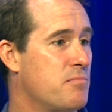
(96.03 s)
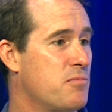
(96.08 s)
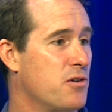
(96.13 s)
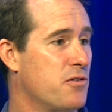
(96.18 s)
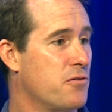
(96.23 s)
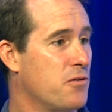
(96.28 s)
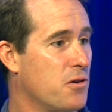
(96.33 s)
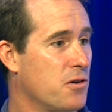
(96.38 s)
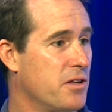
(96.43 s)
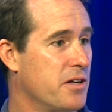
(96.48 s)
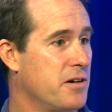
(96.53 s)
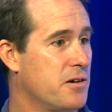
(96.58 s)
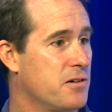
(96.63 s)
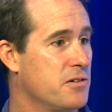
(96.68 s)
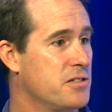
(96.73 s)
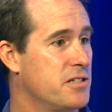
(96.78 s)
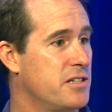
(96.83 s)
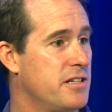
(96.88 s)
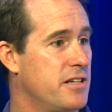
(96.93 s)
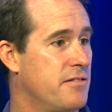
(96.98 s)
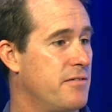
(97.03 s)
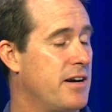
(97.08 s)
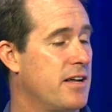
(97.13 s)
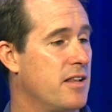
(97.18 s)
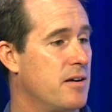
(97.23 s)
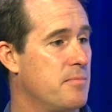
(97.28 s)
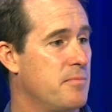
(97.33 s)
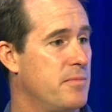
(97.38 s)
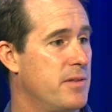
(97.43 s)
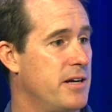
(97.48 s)
portfolios and
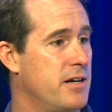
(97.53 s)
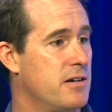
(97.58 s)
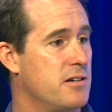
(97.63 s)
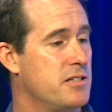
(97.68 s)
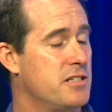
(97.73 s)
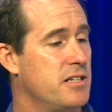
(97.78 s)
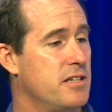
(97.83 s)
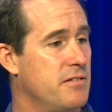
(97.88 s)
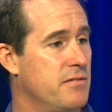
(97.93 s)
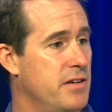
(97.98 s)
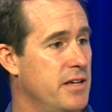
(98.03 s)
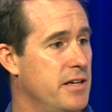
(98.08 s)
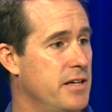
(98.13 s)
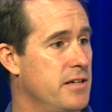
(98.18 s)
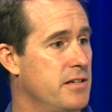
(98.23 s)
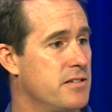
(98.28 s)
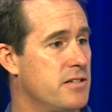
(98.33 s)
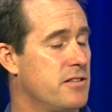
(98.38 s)
develop their CVs